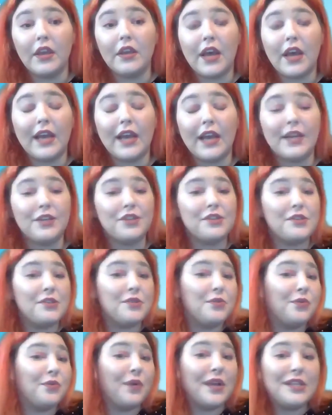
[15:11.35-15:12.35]
I just
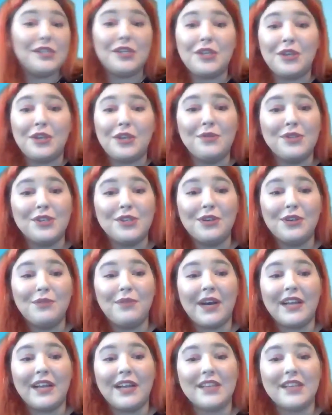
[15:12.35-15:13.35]
went to YouTube,
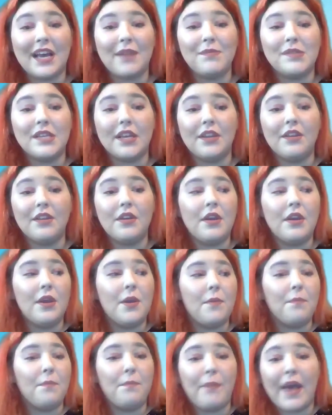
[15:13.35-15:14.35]
I typed in
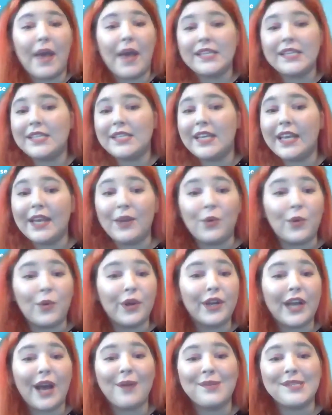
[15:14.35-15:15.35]
best hit
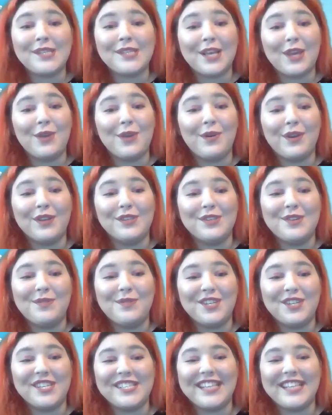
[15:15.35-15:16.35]
workouts that you can do,
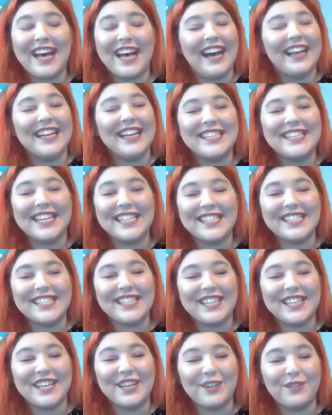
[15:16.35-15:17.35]
which is the high intensity
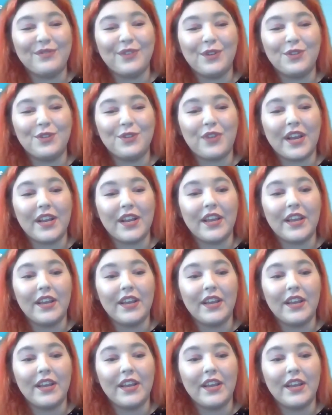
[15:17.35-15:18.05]
interval training.